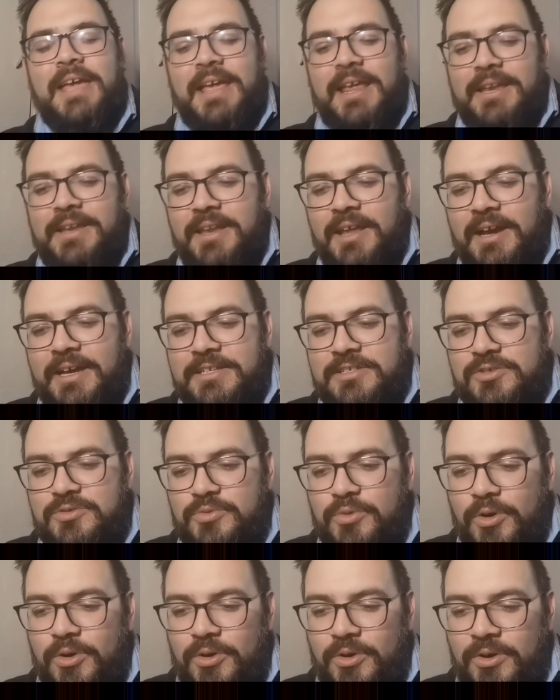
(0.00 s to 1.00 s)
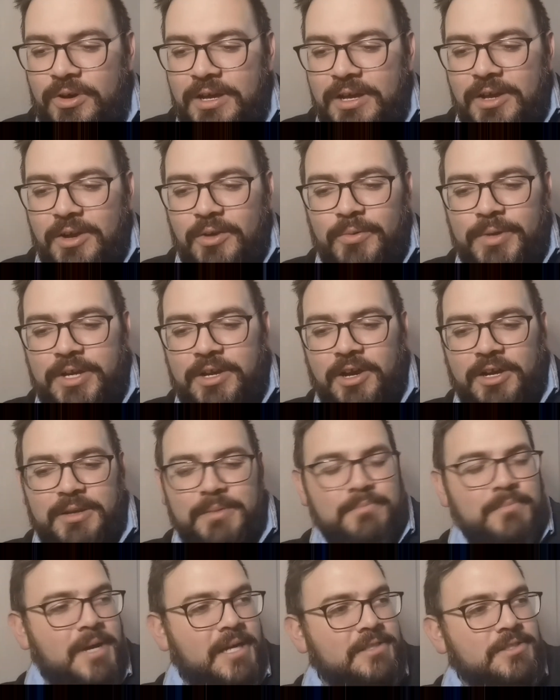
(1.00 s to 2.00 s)
Night Raw. We got
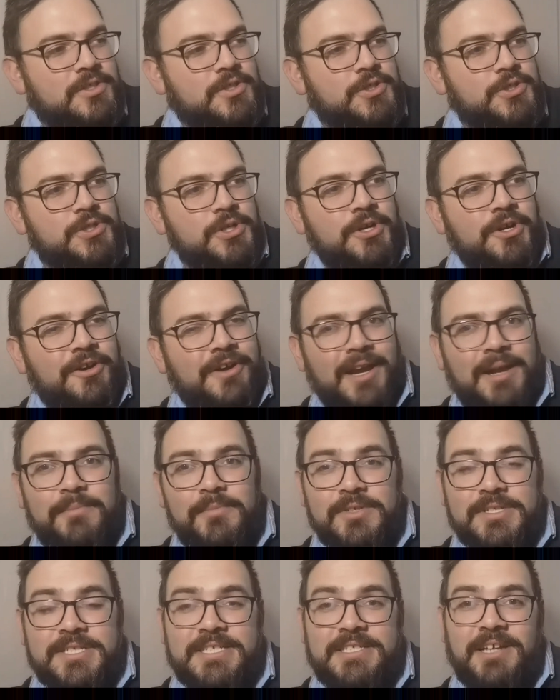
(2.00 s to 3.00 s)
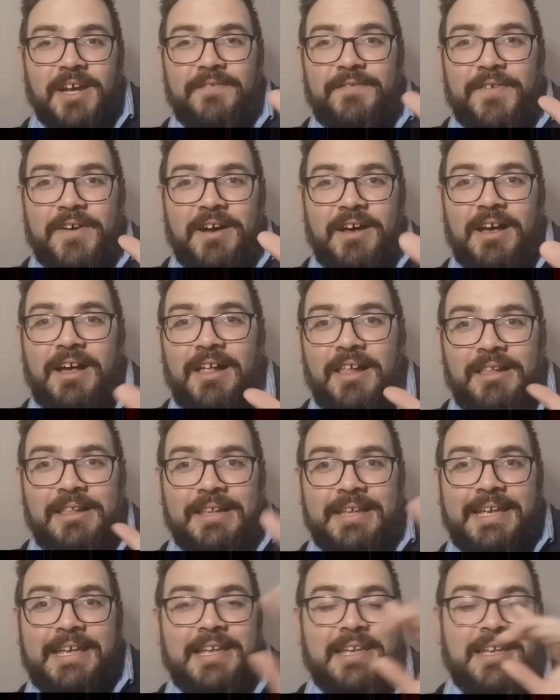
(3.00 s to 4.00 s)
Mansoor and Mustafa
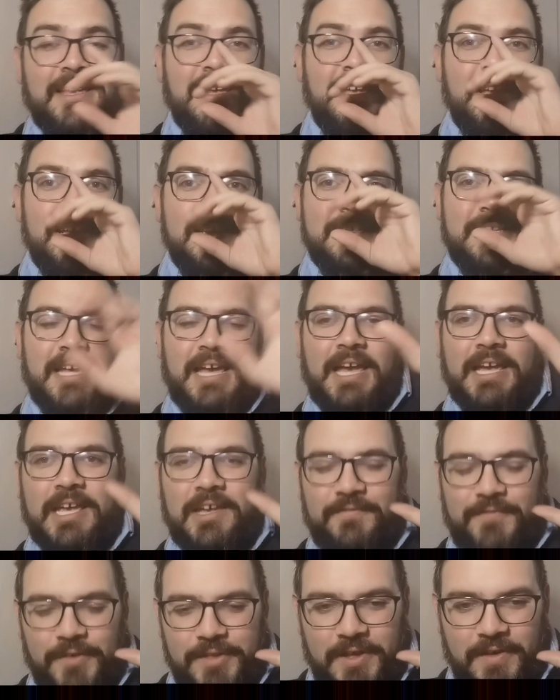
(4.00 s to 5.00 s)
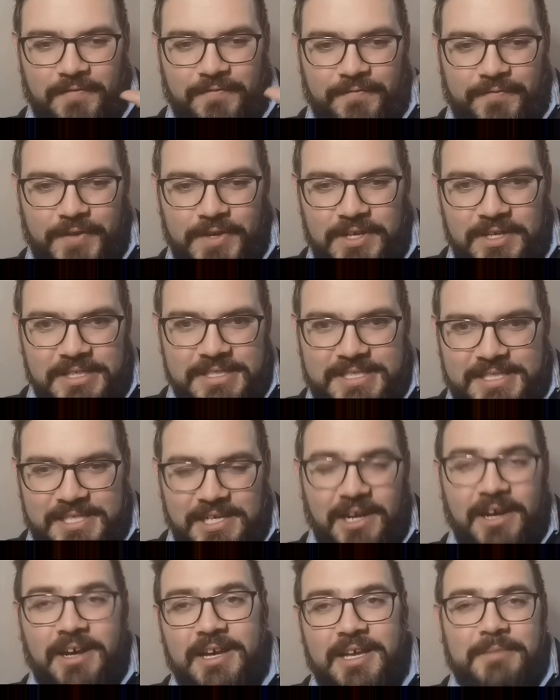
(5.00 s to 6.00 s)
Ali tagging for the first
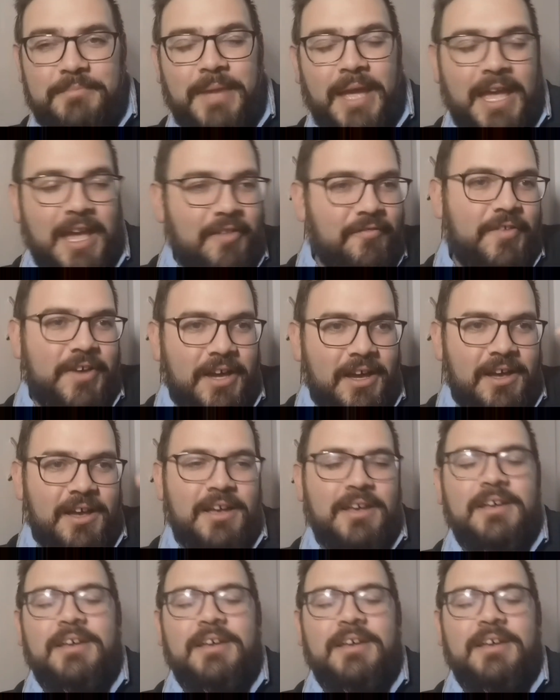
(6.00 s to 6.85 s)
time ever